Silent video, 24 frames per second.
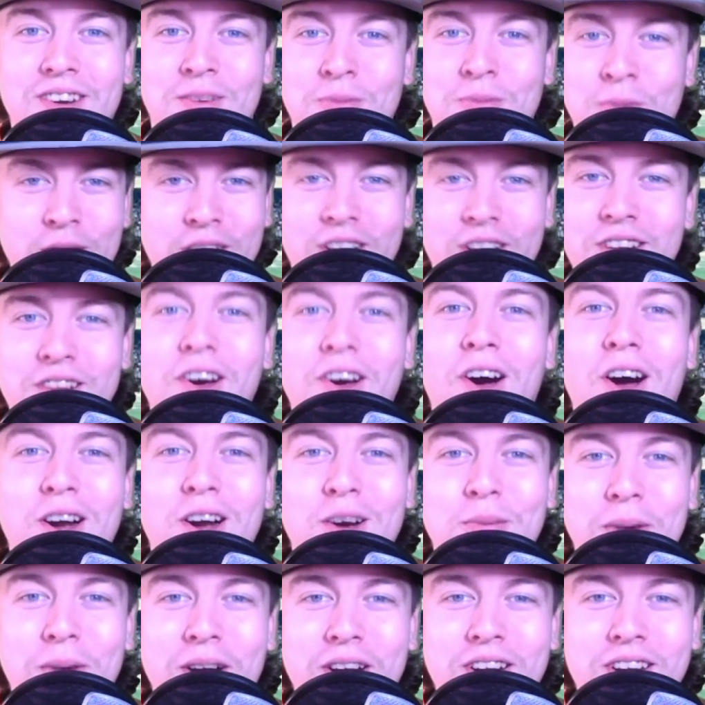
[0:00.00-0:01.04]
and we're going to talk
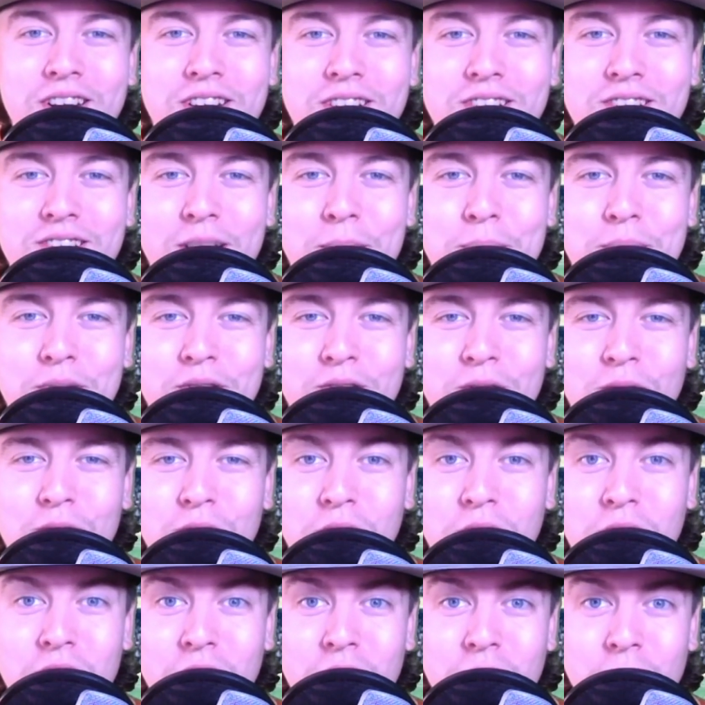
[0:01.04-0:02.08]
about it on this
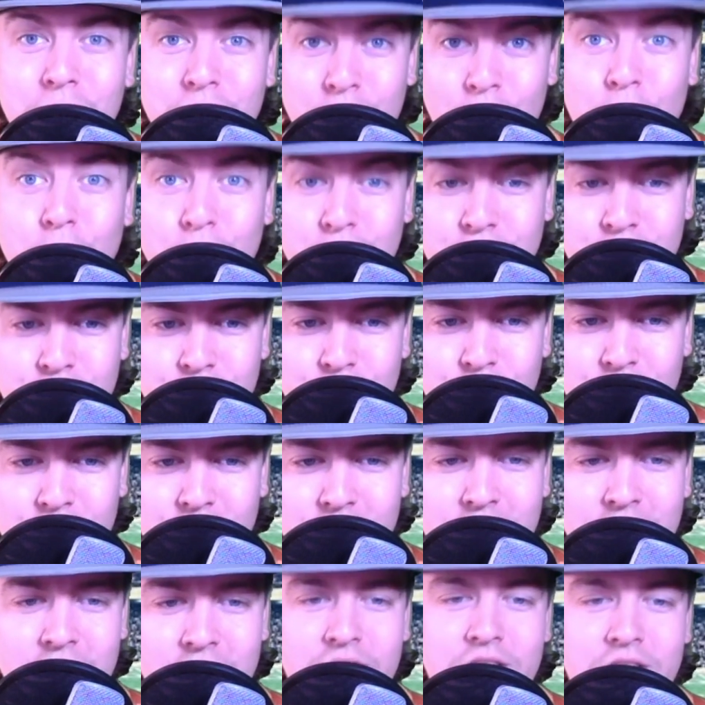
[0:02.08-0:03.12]
episode for sure.